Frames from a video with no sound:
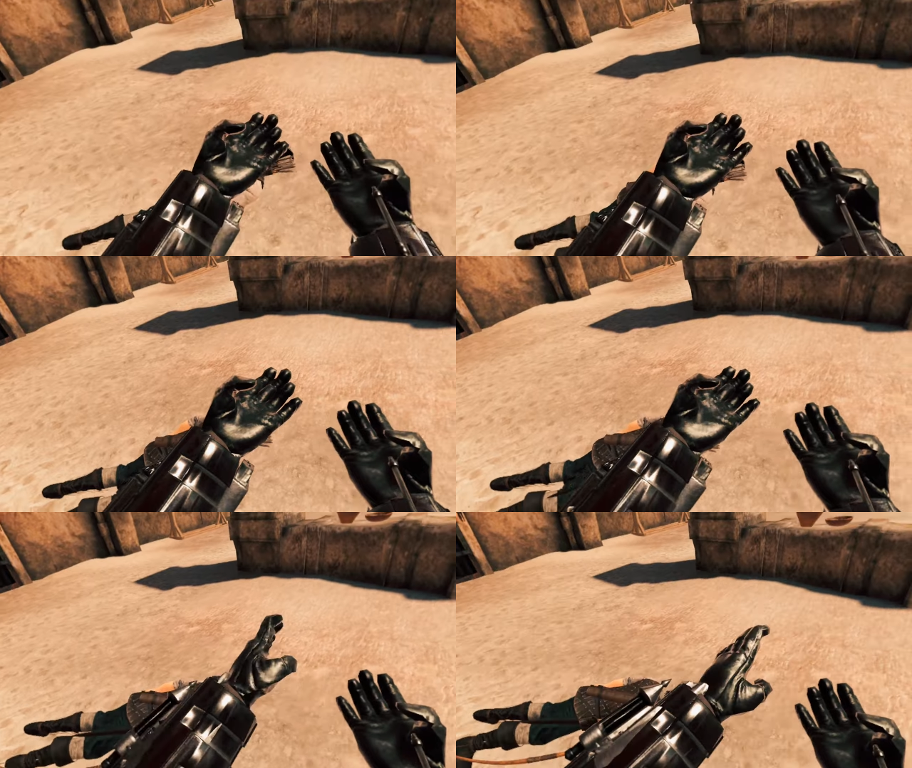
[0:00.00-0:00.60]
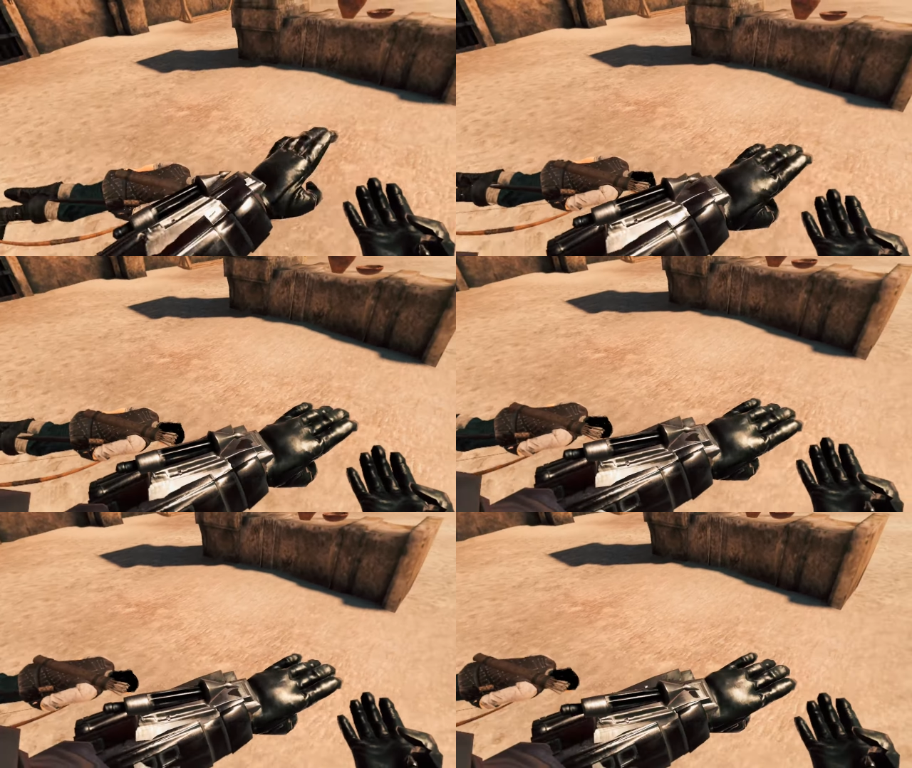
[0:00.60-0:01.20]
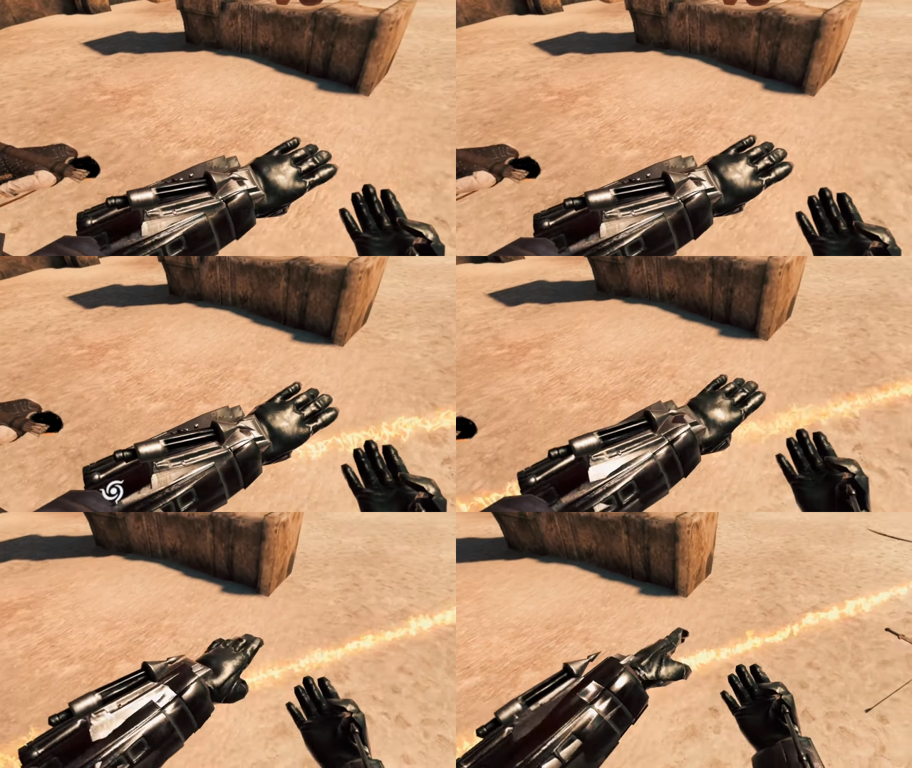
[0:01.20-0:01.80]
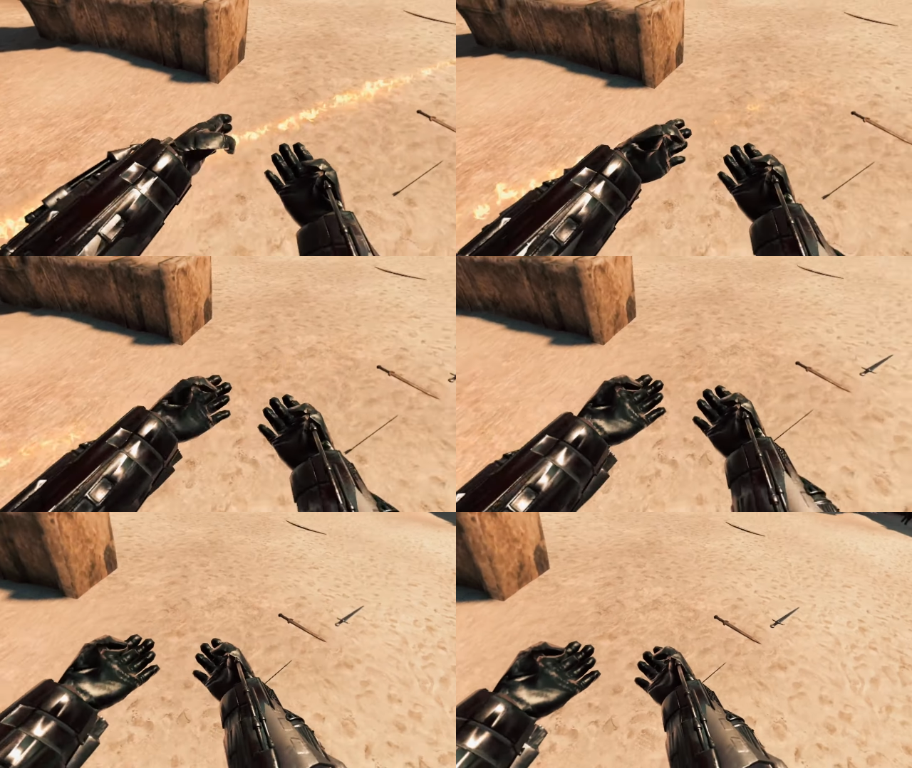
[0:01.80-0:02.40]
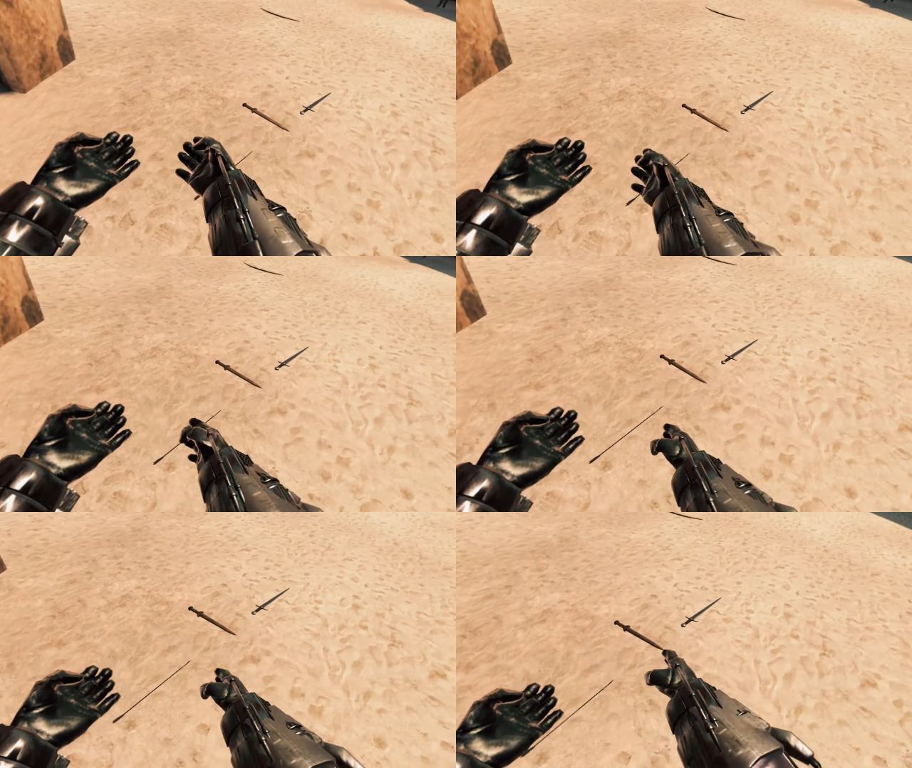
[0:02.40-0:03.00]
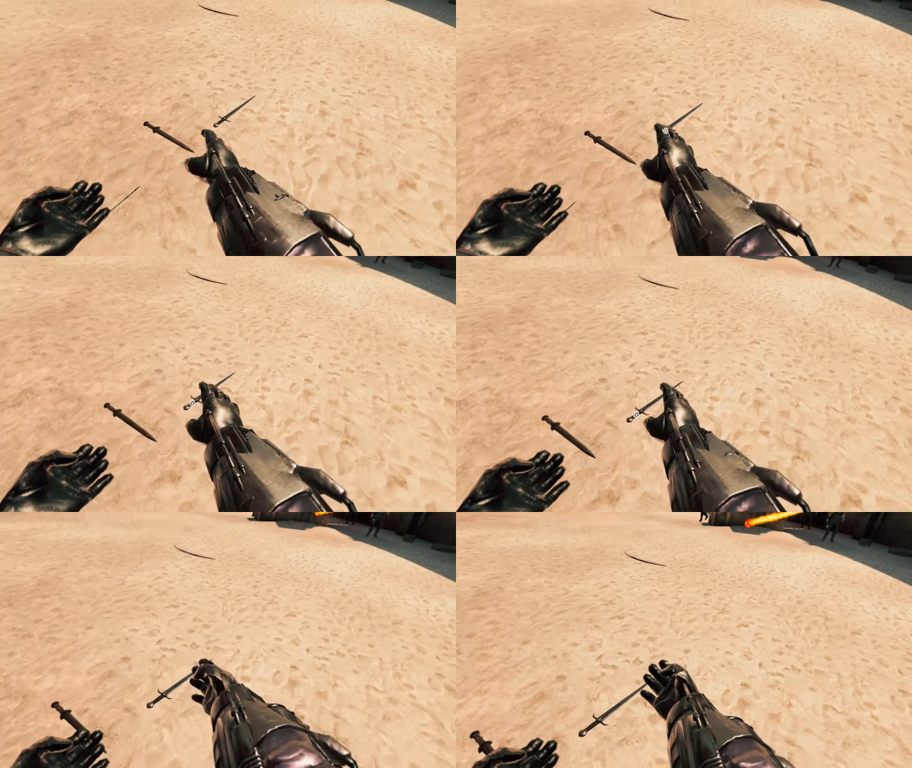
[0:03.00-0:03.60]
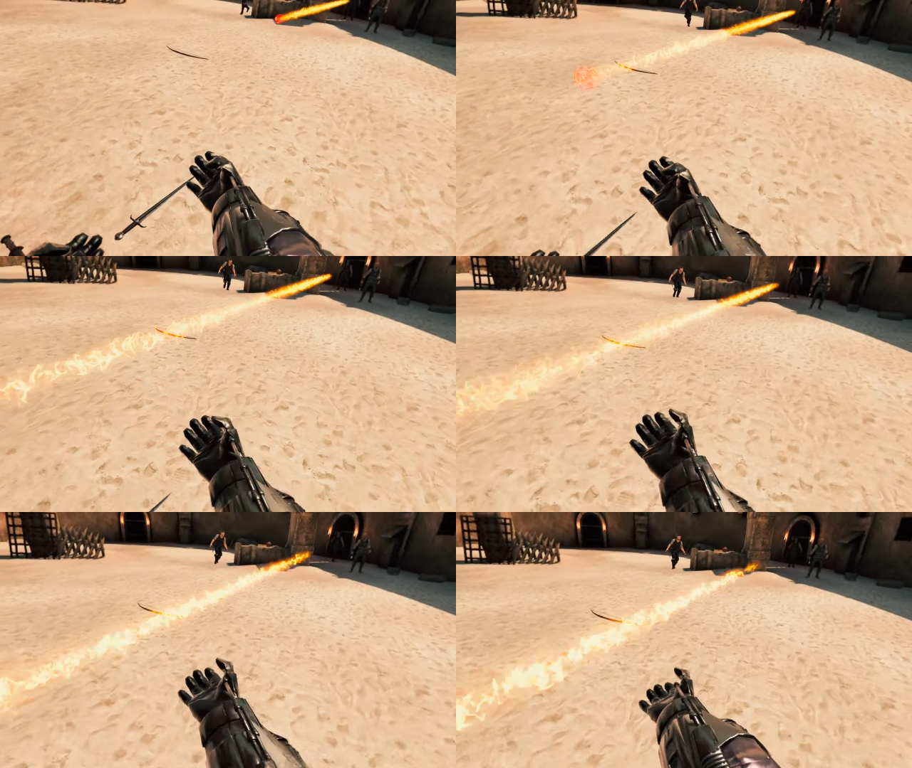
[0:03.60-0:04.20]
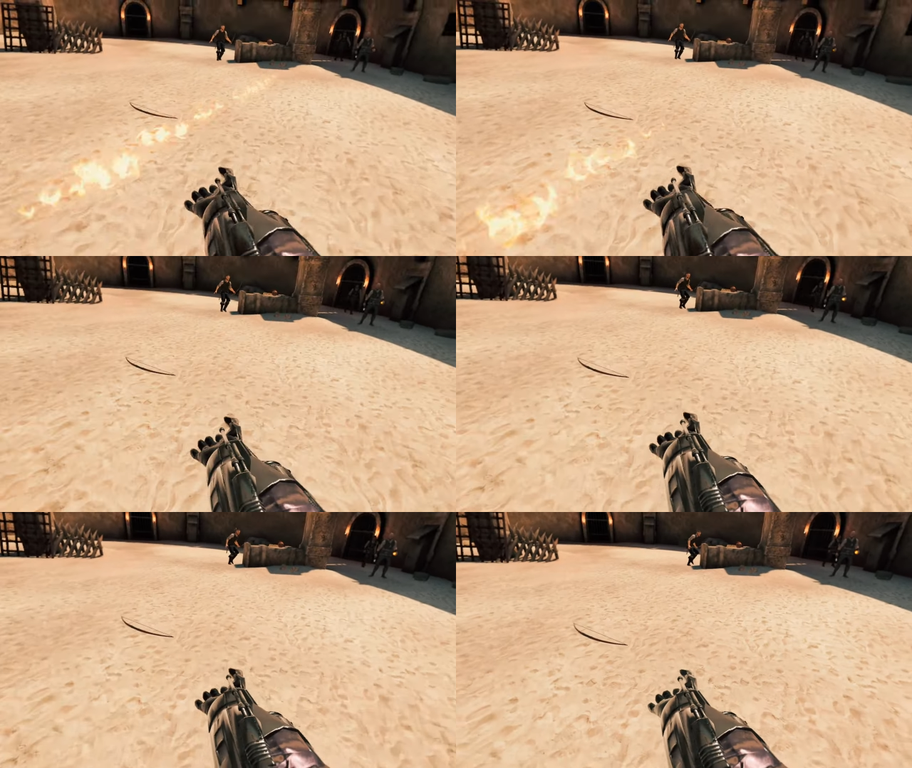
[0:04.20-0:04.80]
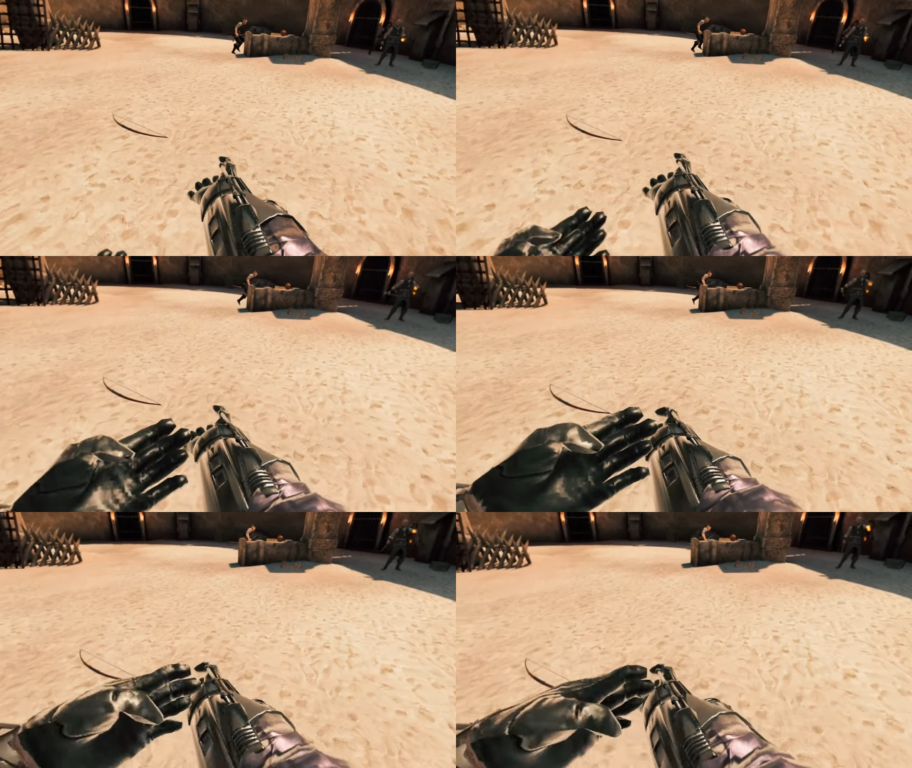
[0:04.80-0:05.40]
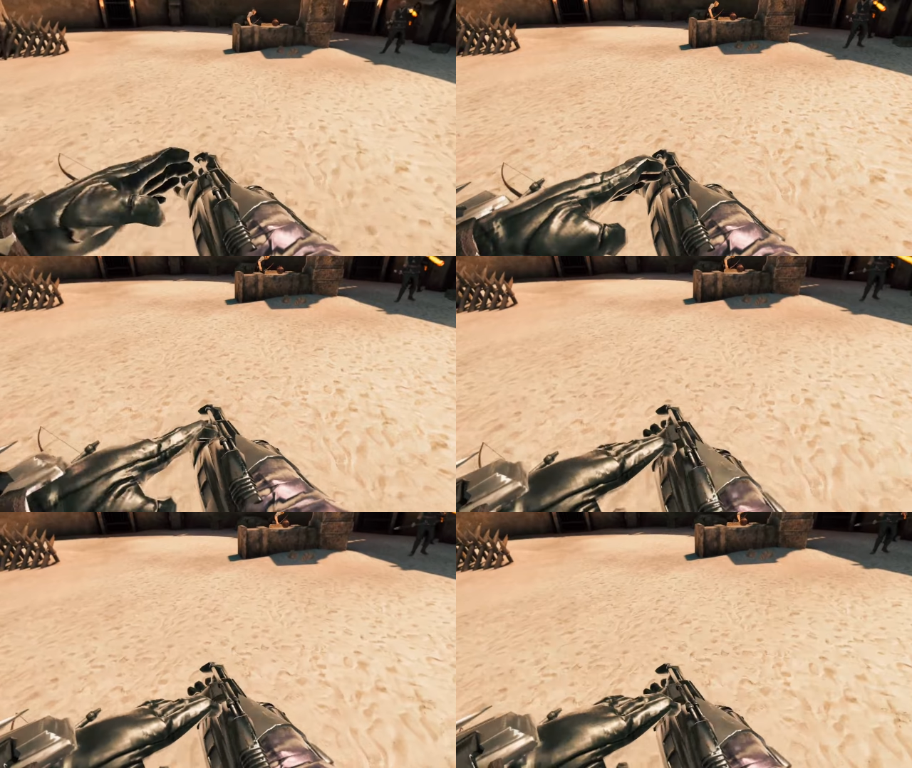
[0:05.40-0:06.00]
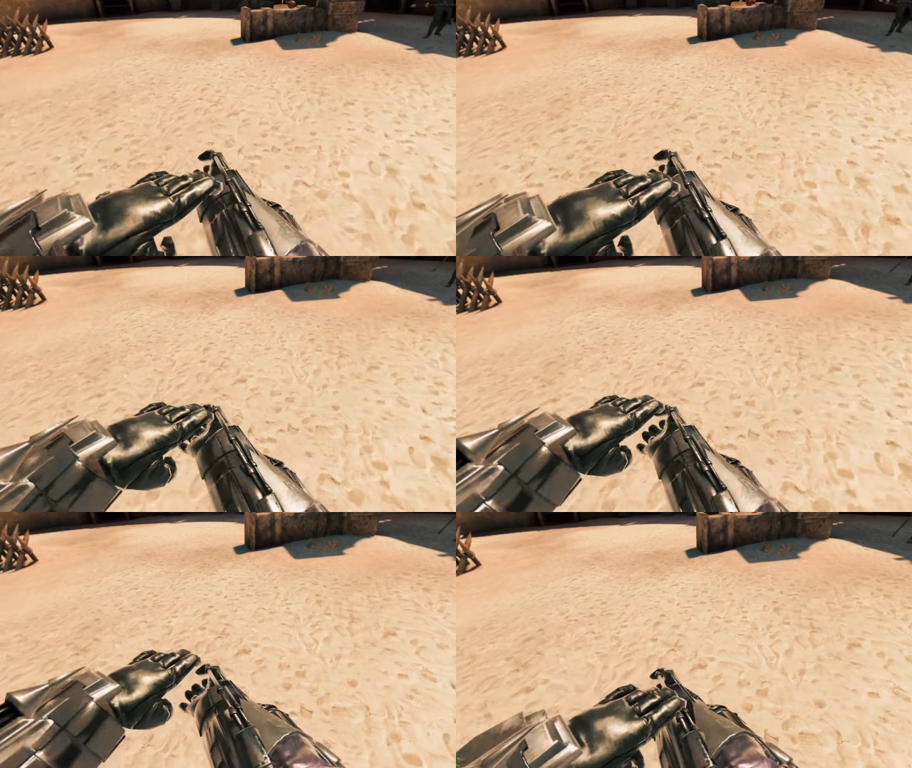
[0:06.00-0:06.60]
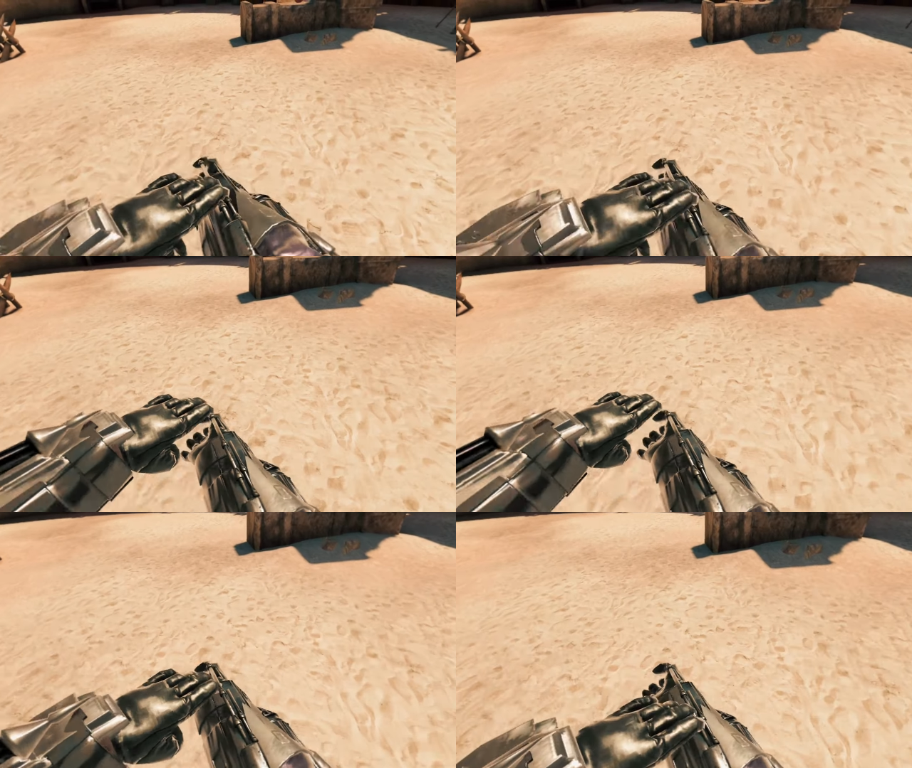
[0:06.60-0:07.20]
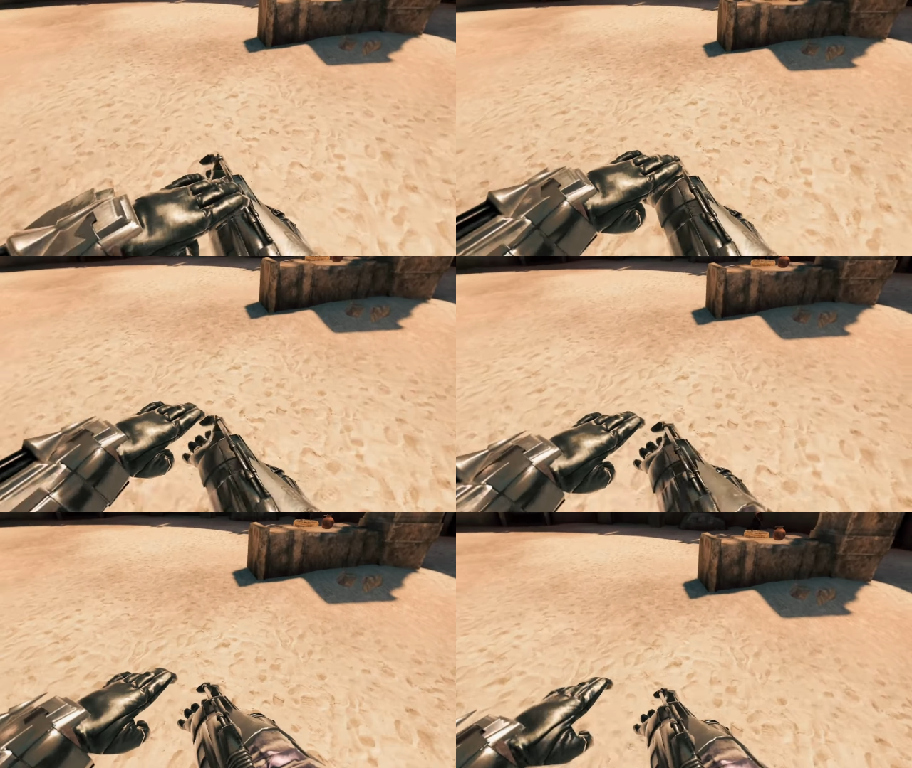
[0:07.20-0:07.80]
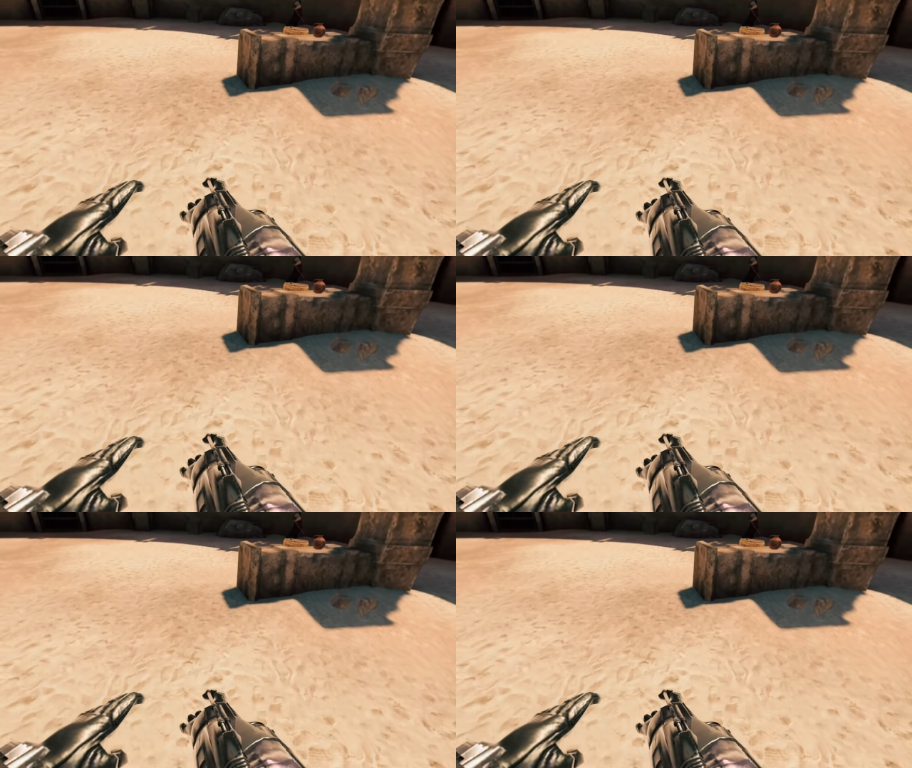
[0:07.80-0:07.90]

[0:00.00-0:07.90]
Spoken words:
Nobody's mouth can be seen.